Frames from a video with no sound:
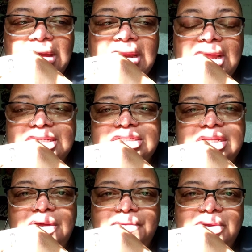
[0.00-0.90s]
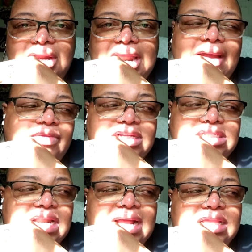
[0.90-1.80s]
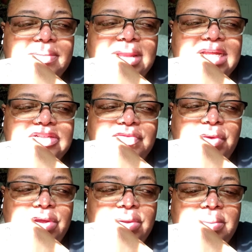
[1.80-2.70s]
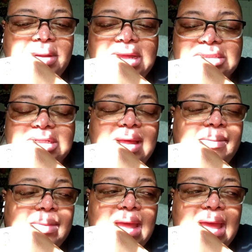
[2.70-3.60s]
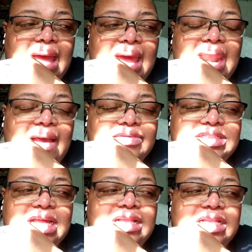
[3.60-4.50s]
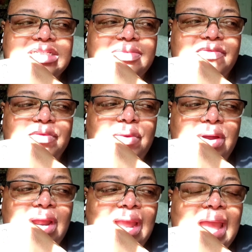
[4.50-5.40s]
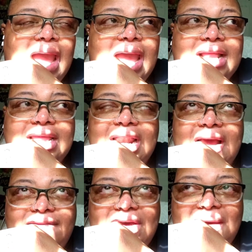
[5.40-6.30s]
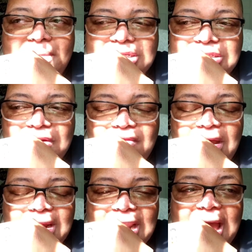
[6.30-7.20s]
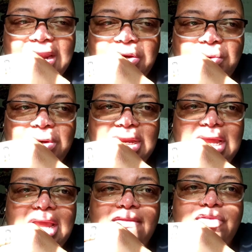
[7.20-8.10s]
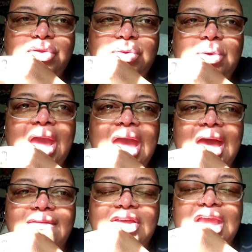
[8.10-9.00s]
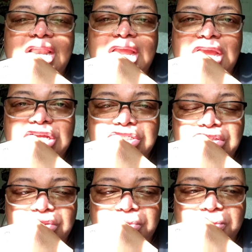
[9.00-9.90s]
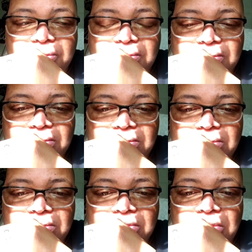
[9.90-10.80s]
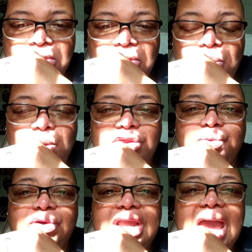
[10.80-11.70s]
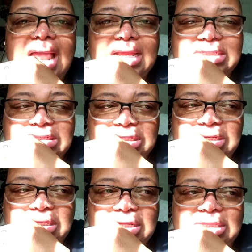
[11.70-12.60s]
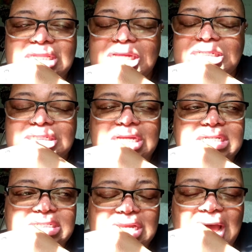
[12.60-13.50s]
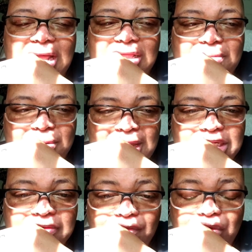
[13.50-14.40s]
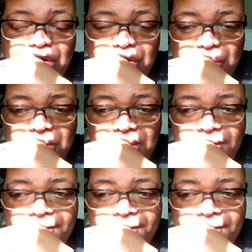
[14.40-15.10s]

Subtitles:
and accept real life, this is not the place for you, because And I've said this before, and then I find myself not doing it. If you have an issue with reality, this is not the place for you.